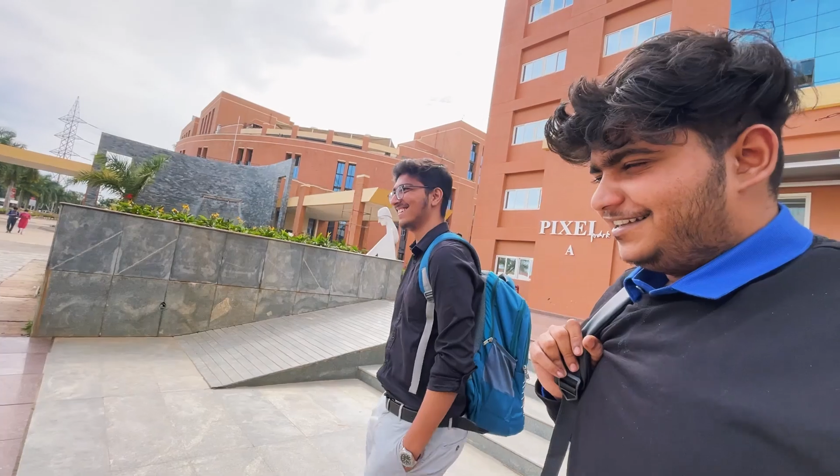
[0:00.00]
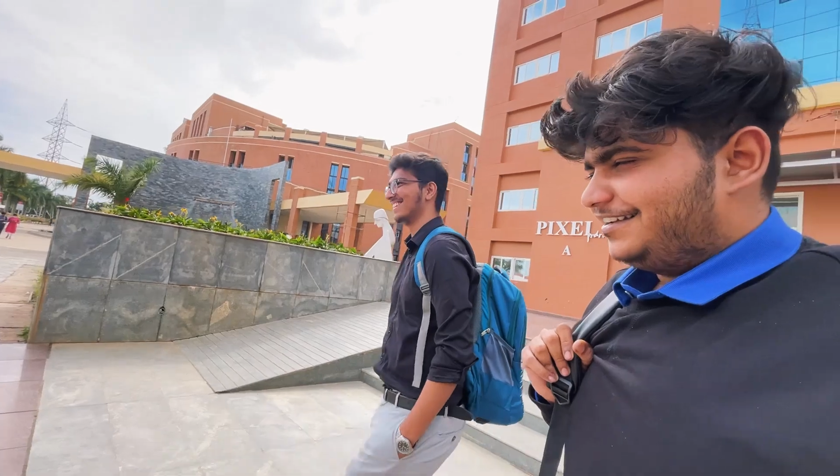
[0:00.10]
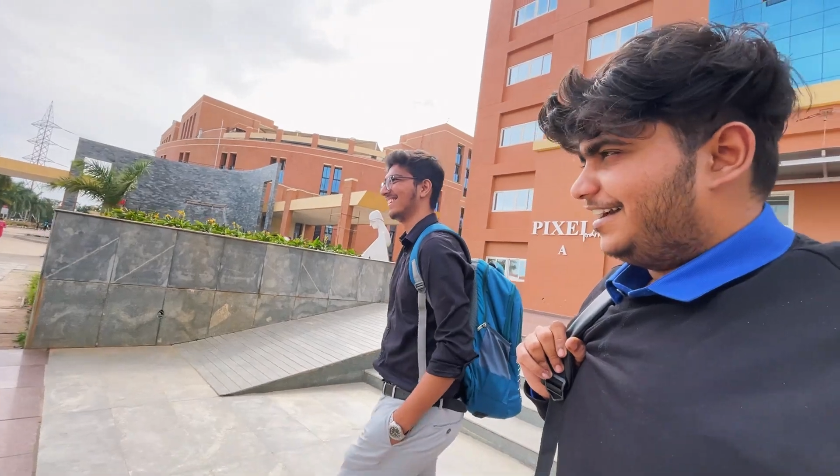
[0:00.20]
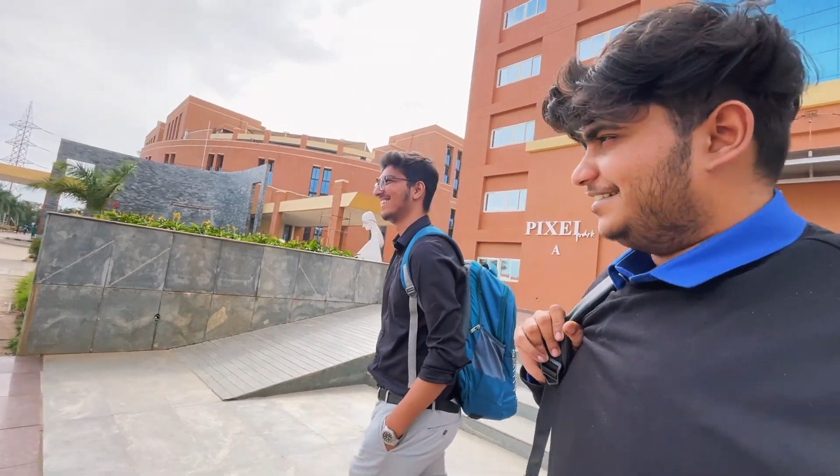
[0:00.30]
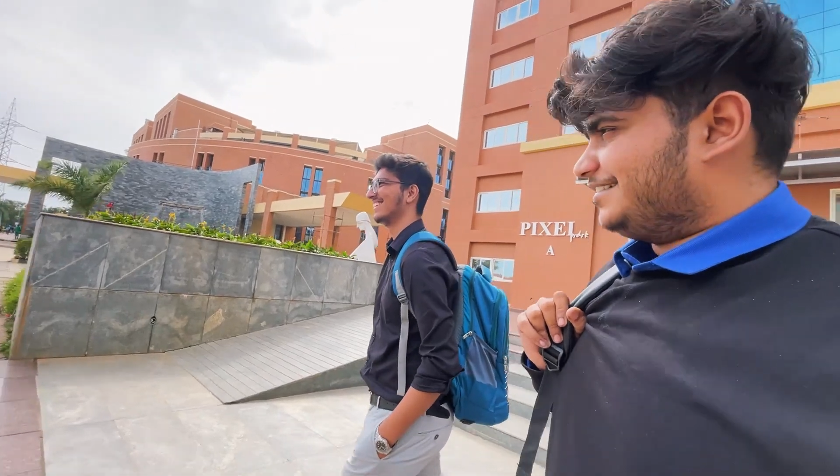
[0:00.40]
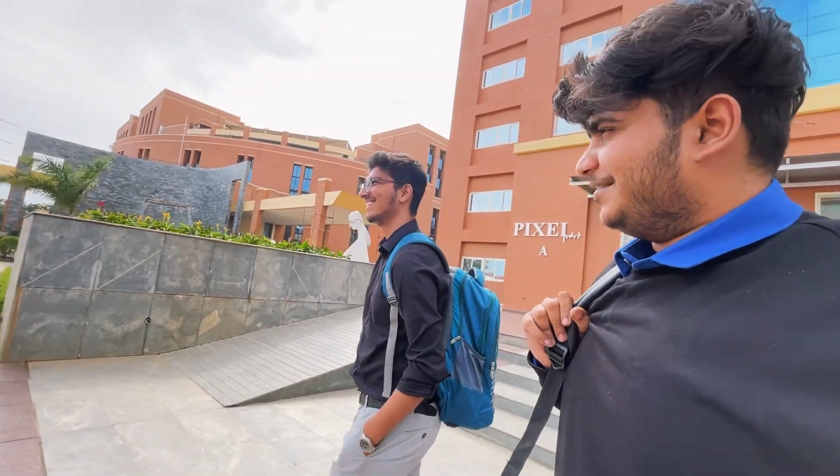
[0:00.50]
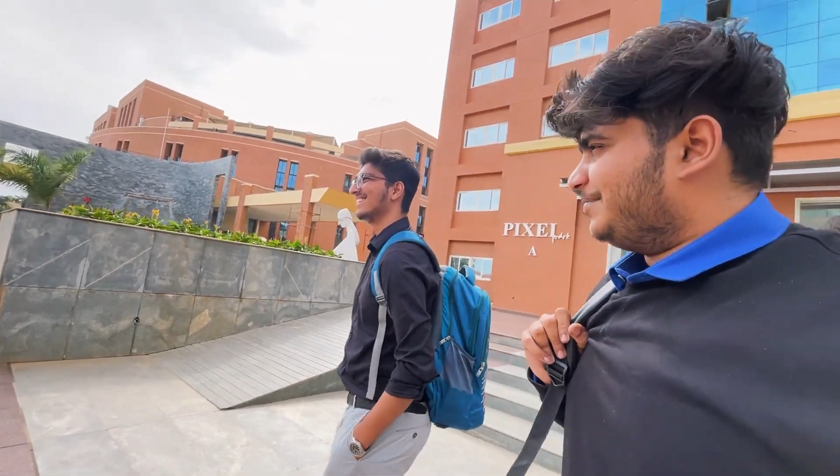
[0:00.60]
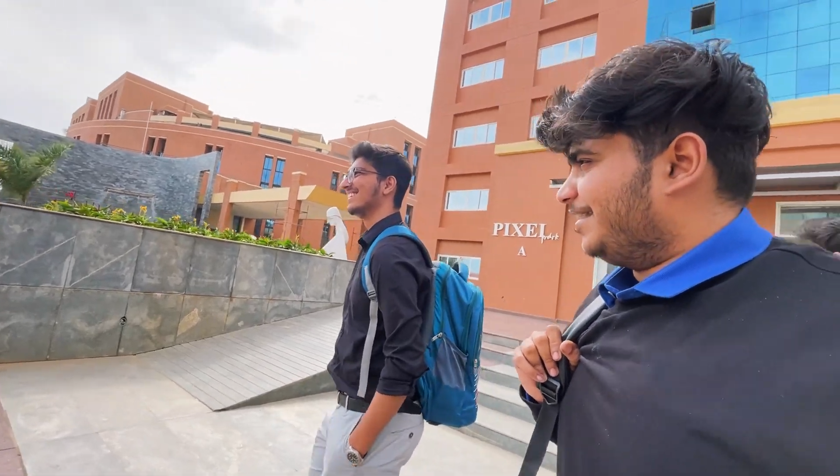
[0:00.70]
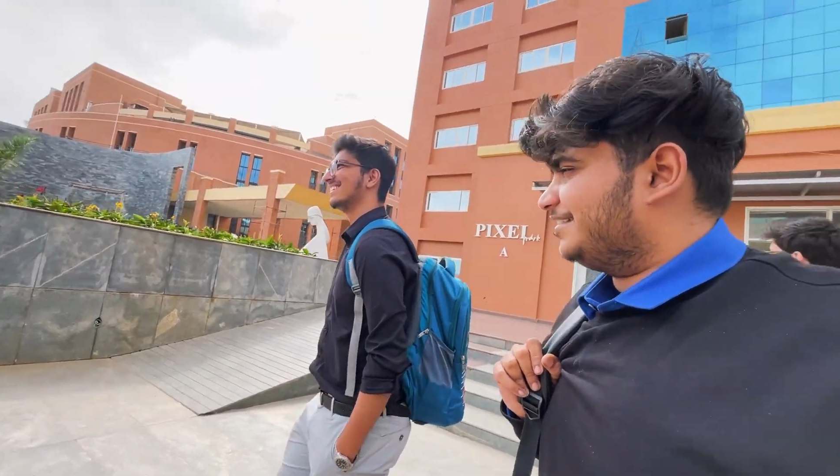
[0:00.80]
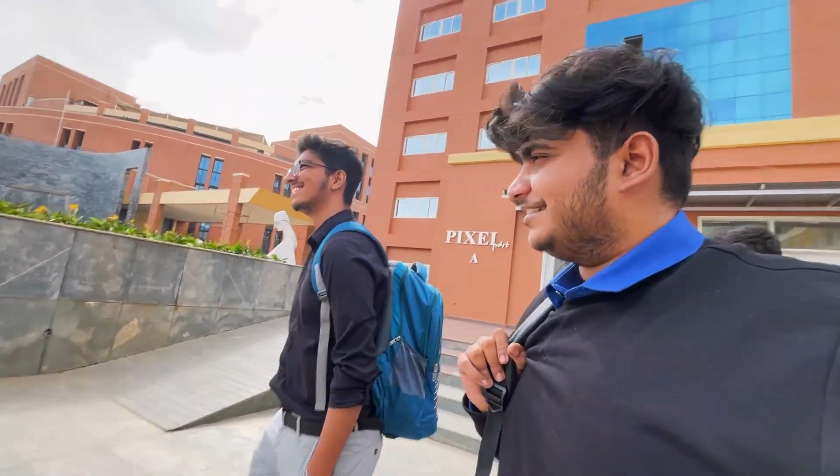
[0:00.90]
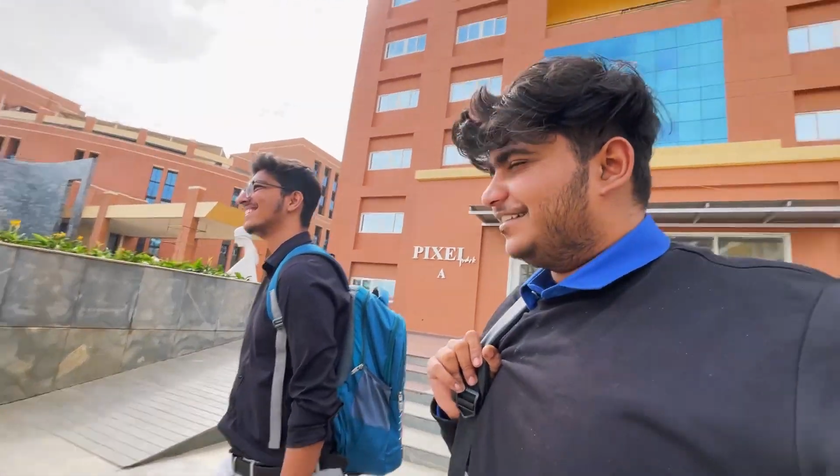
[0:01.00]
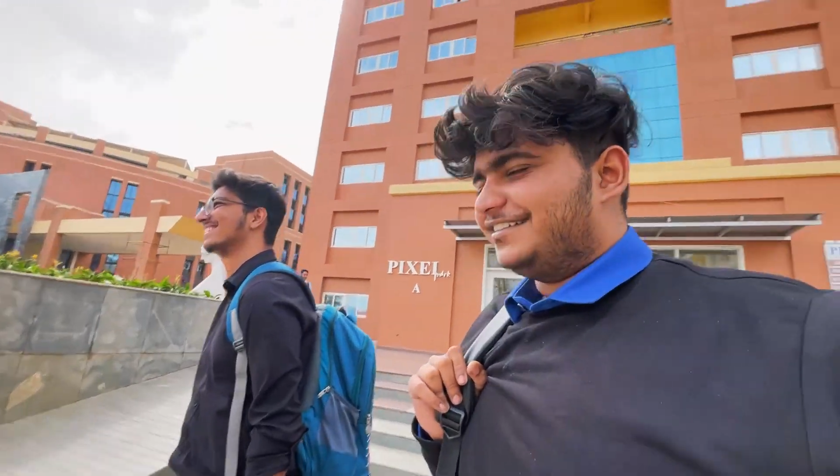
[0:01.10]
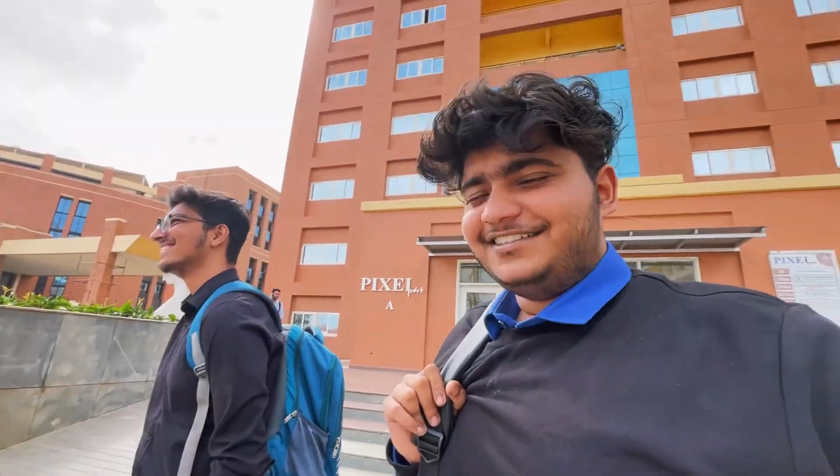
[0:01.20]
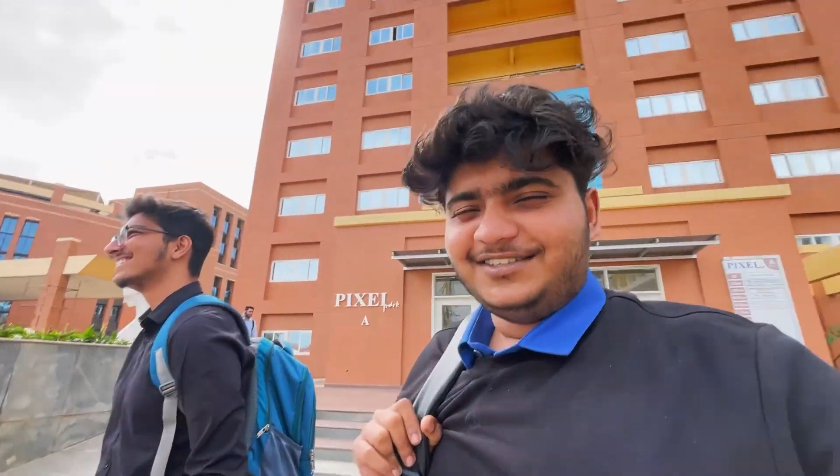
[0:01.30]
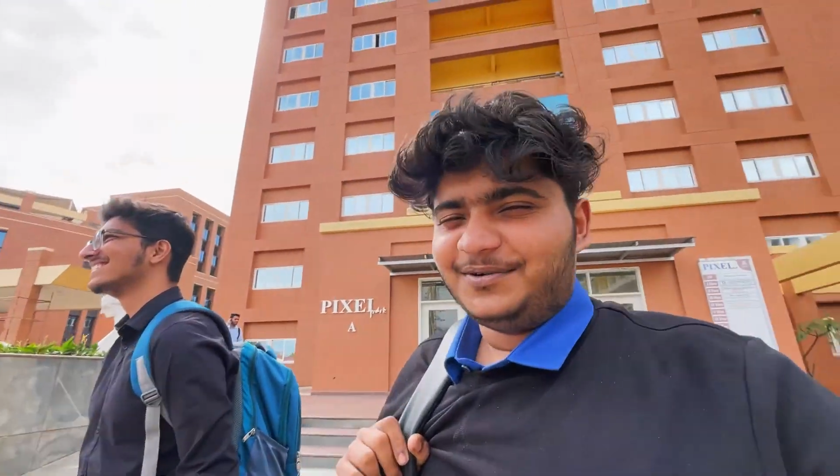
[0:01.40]
Nice comeback, sir.
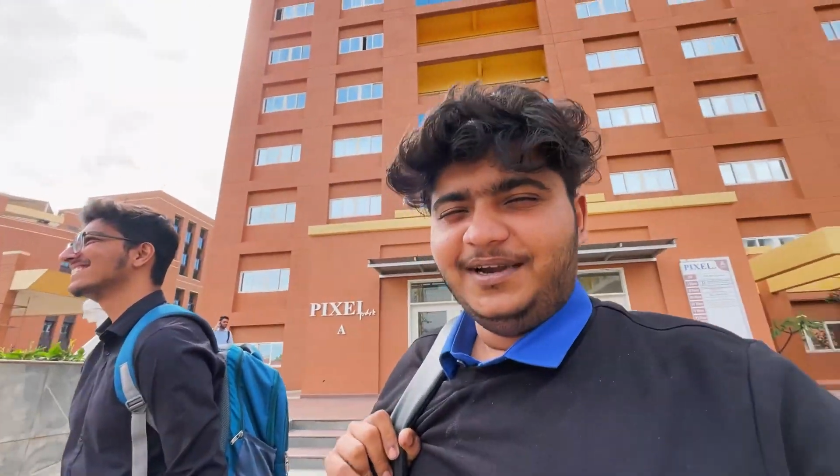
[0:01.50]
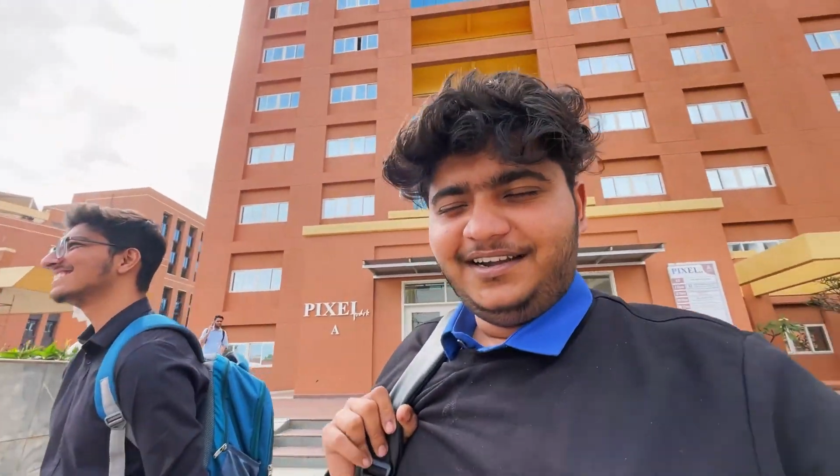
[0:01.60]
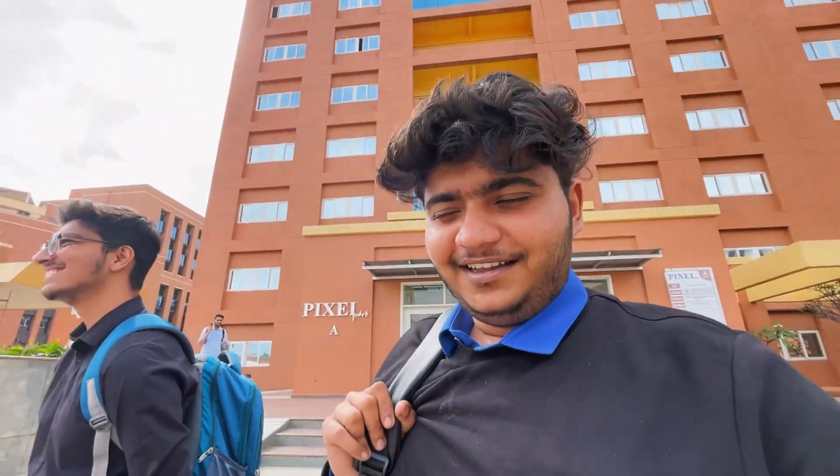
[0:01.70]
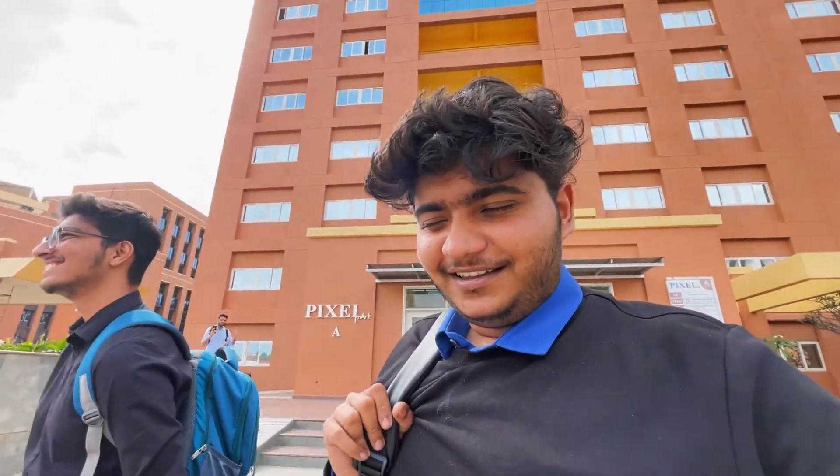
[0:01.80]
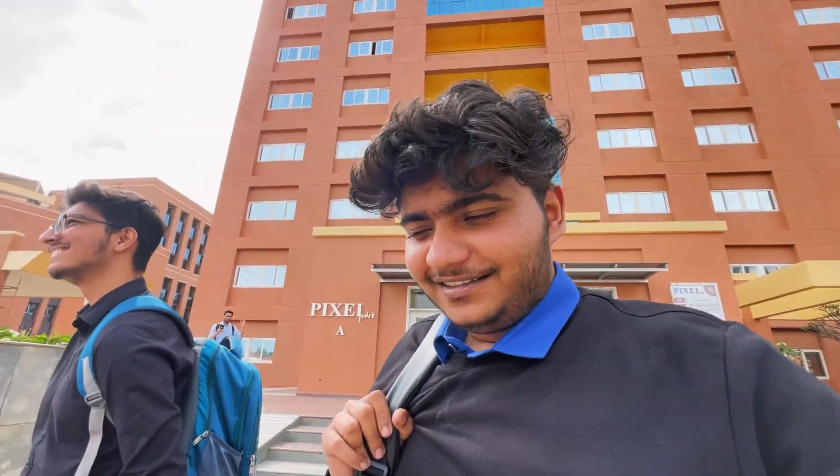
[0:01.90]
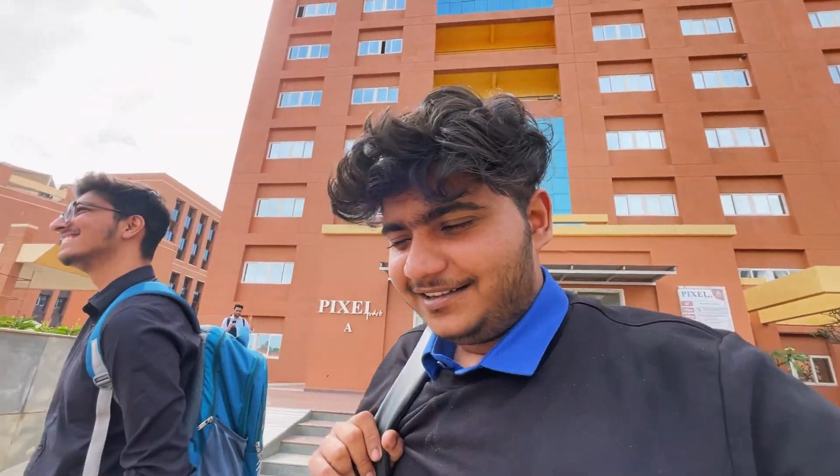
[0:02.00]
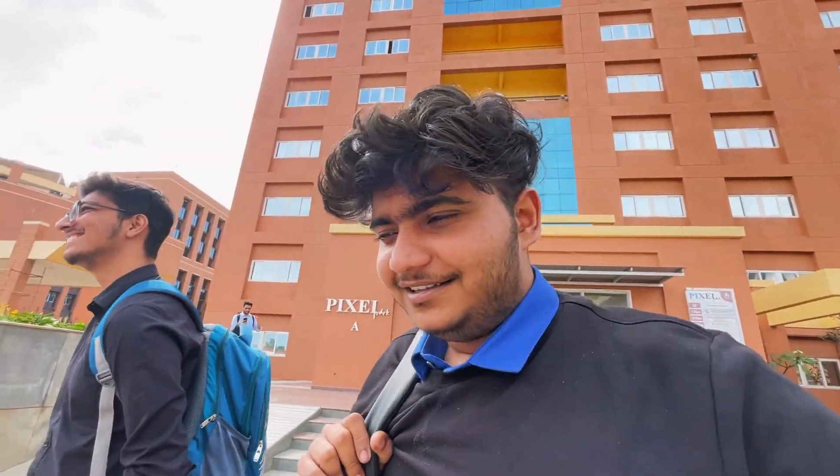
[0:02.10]
It's twenty and